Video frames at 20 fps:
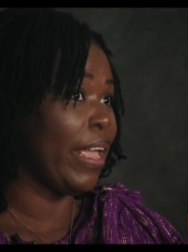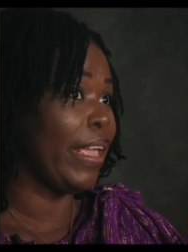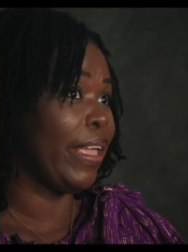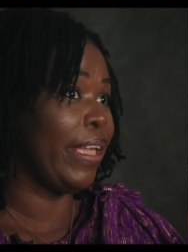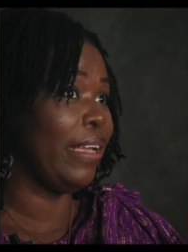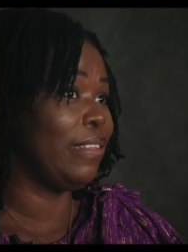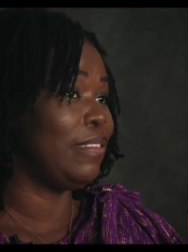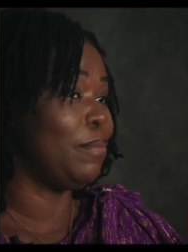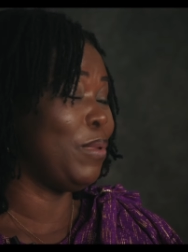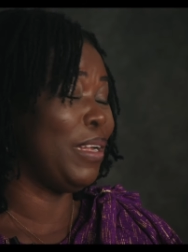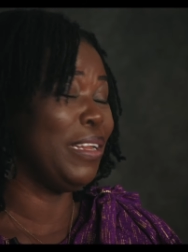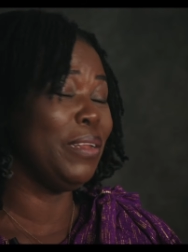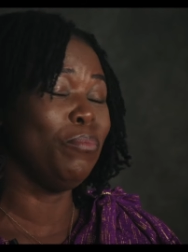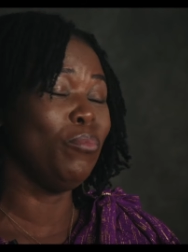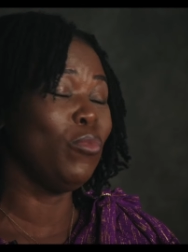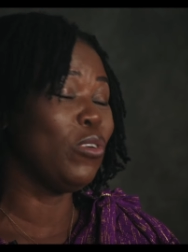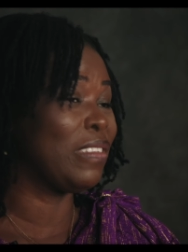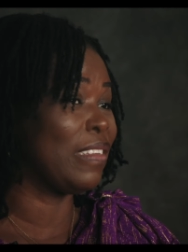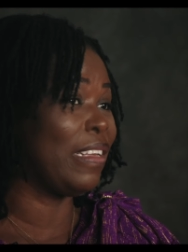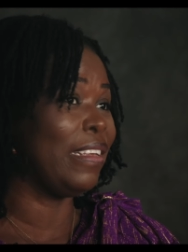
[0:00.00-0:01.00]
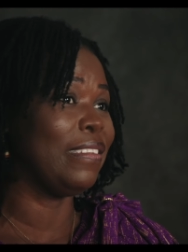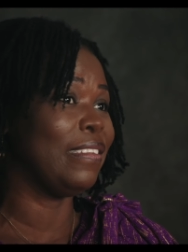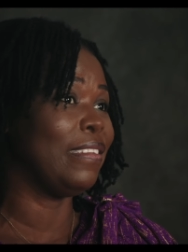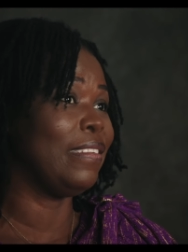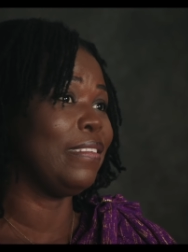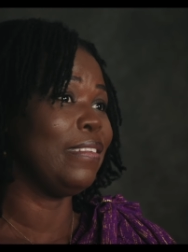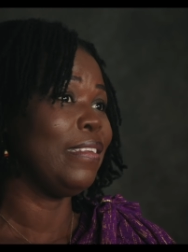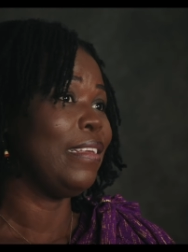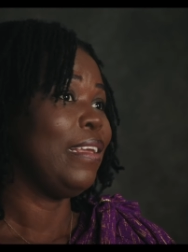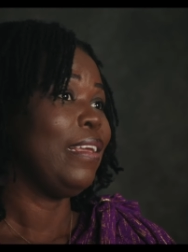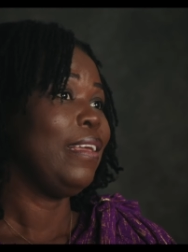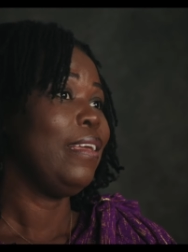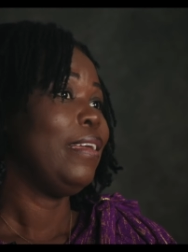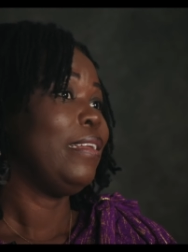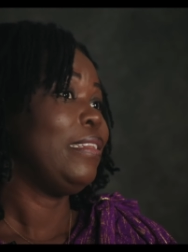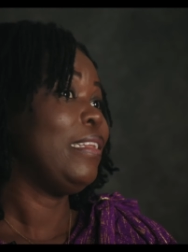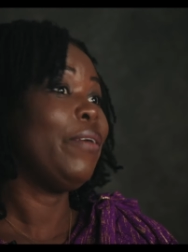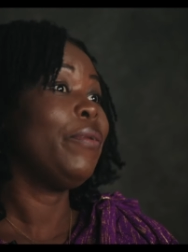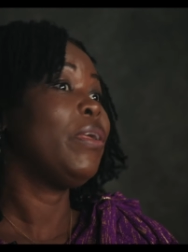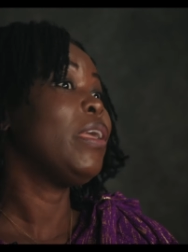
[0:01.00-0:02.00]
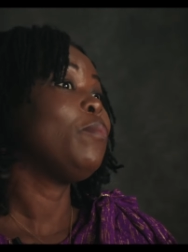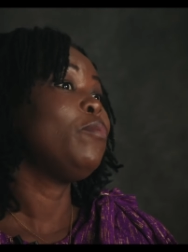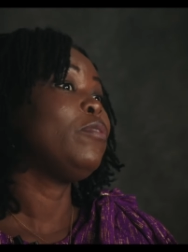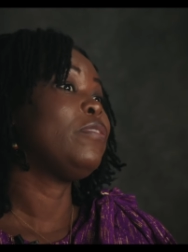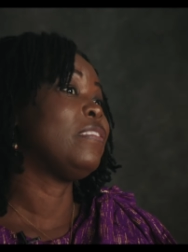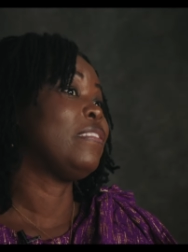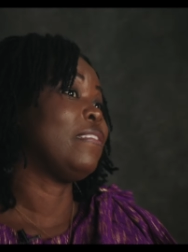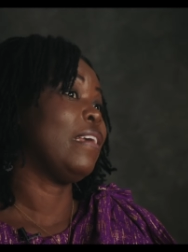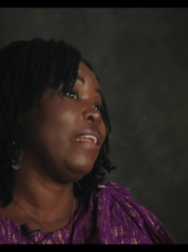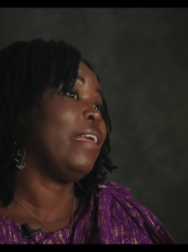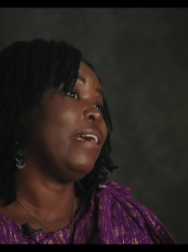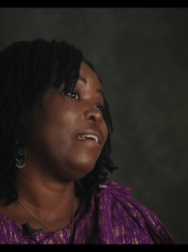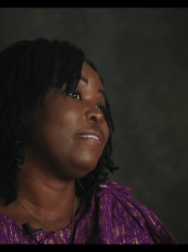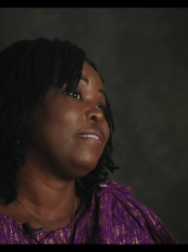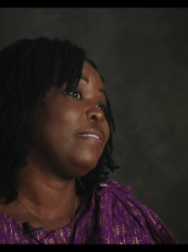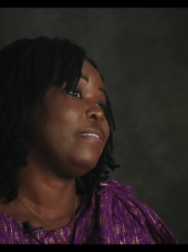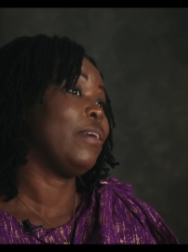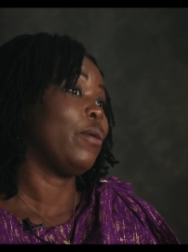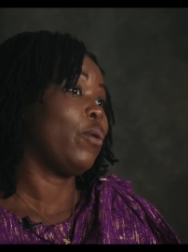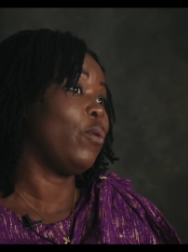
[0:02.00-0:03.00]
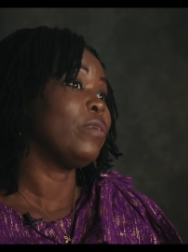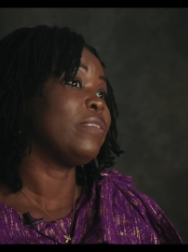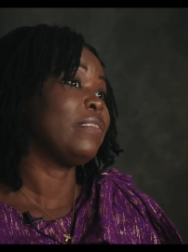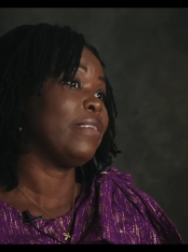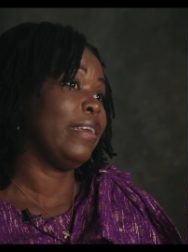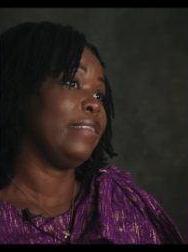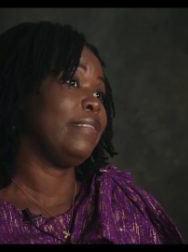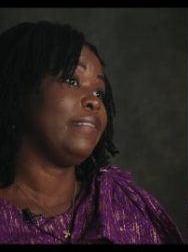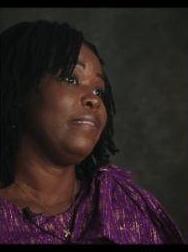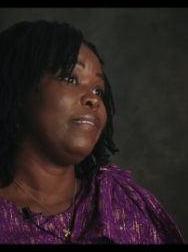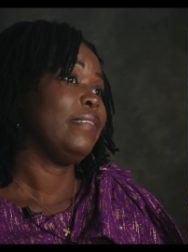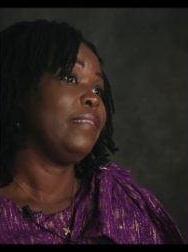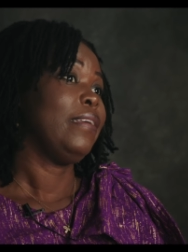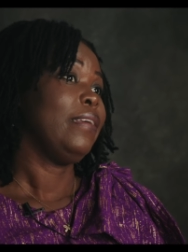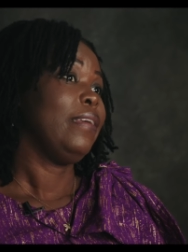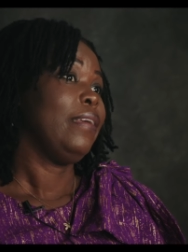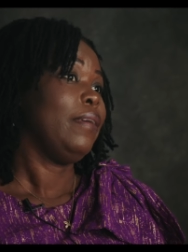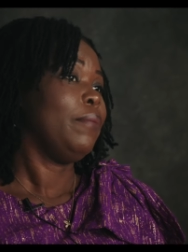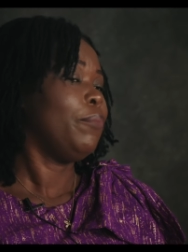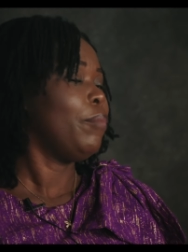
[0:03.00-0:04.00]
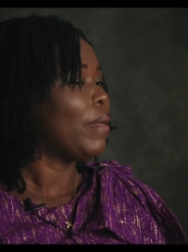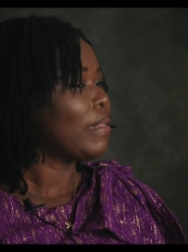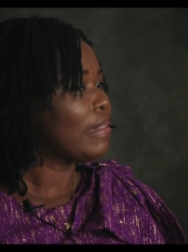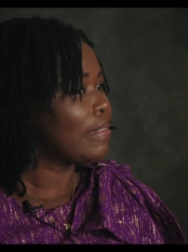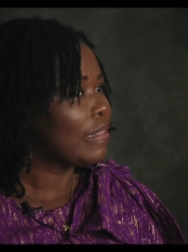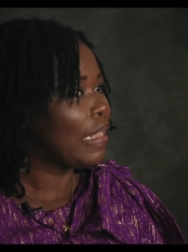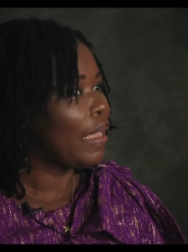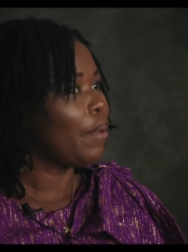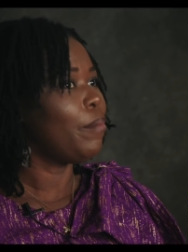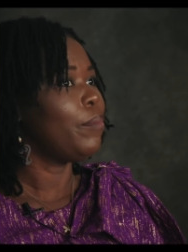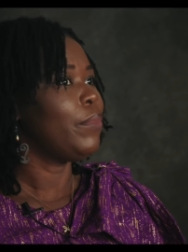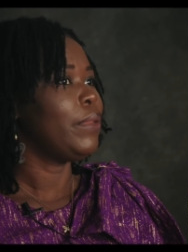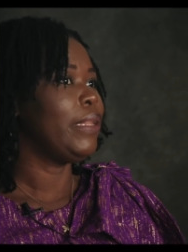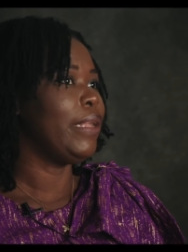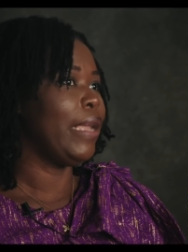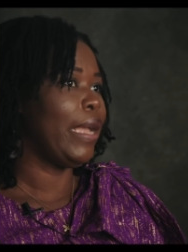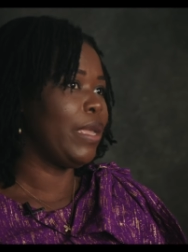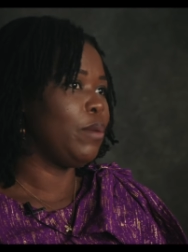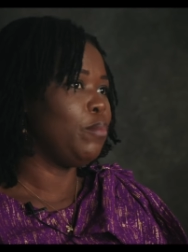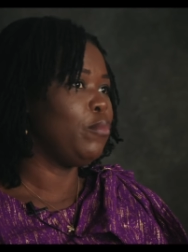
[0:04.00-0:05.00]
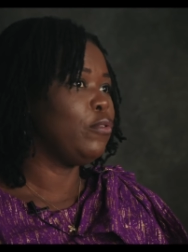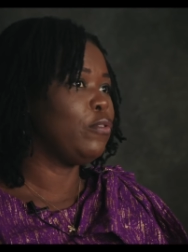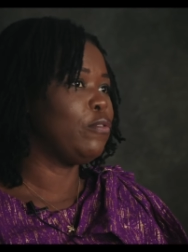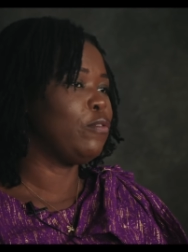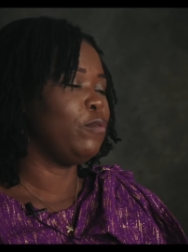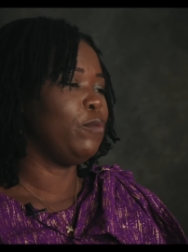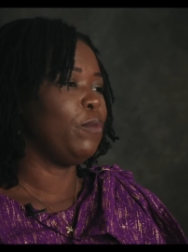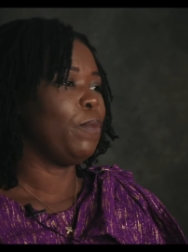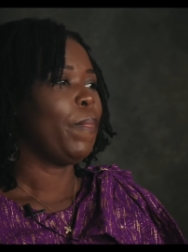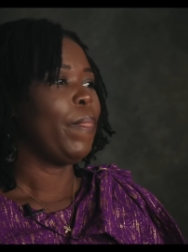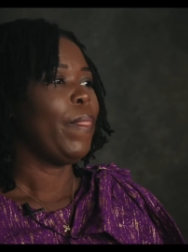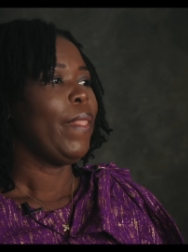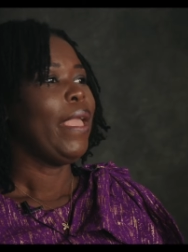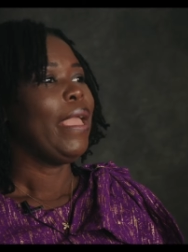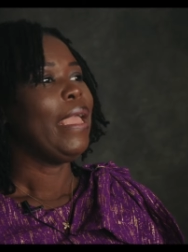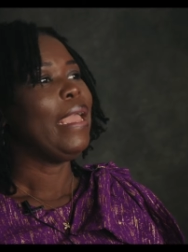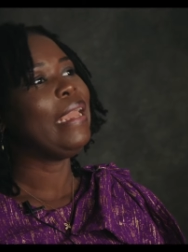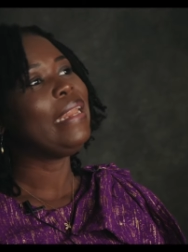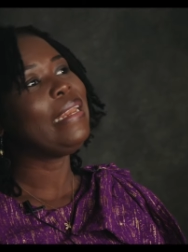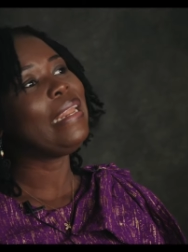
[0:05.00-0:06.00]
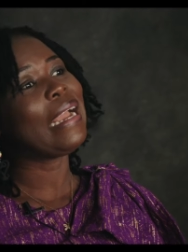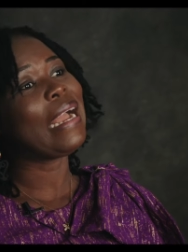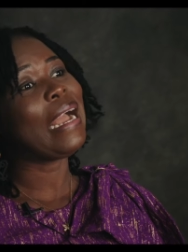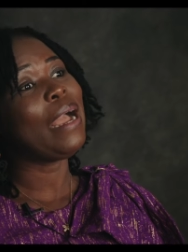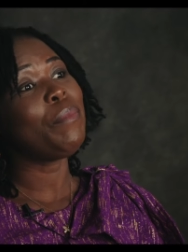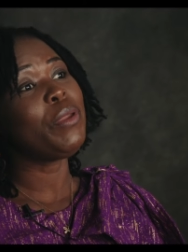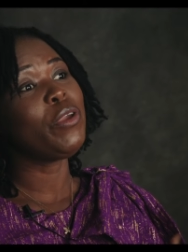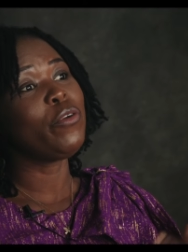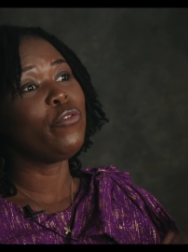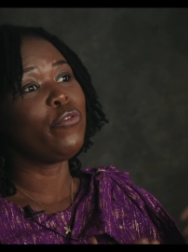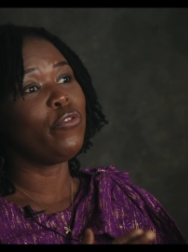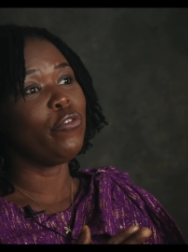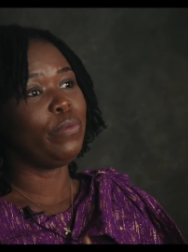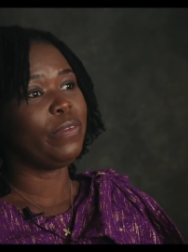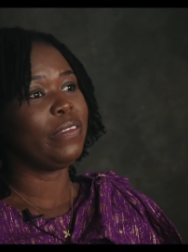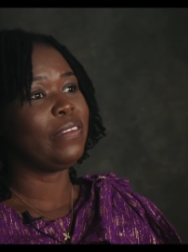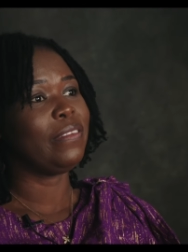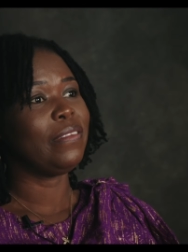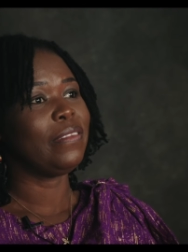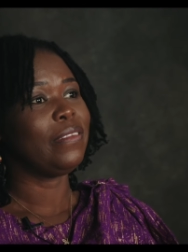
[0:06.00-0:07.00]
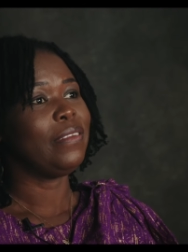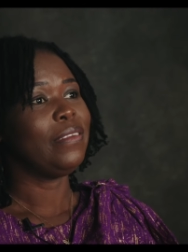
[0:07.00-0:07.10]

and get But in most cases, they're not able to tell us the contacts, but some they are able to. And they come in groups.